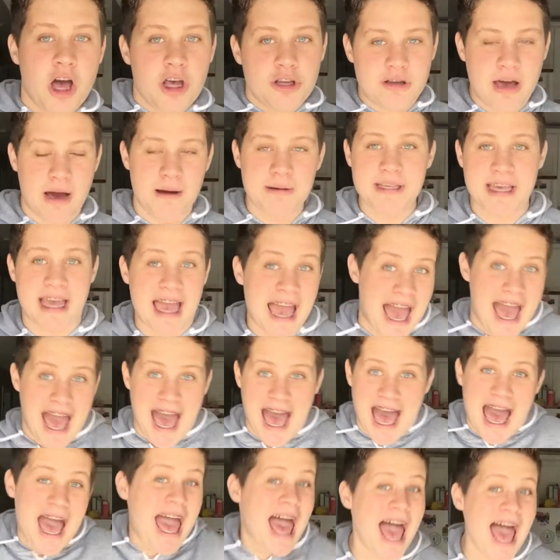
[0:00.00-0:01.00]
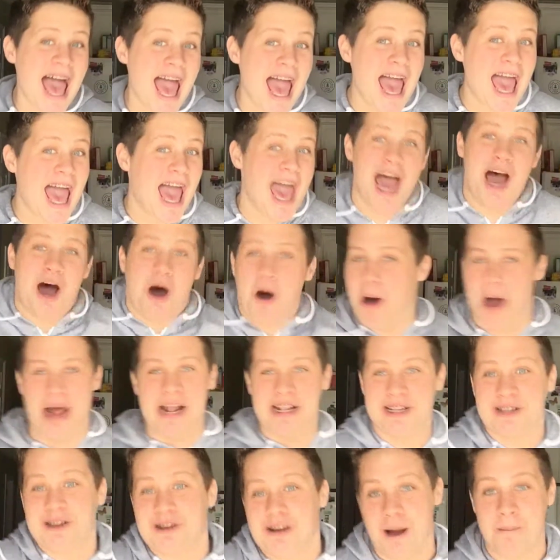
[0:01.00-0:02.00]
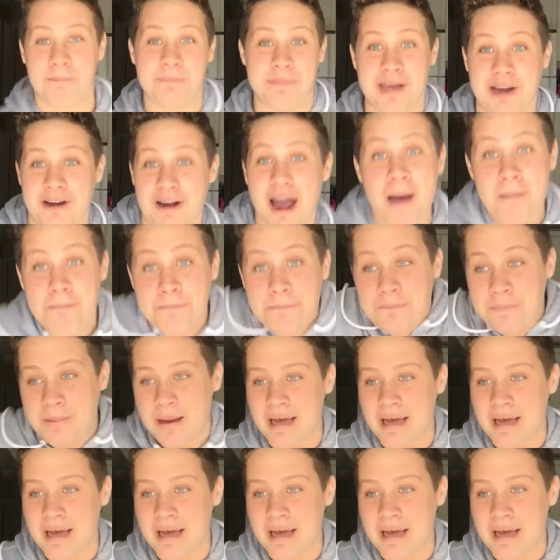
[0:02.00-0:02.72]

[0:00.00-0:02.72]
So I was like, hey, when you're up, you're up.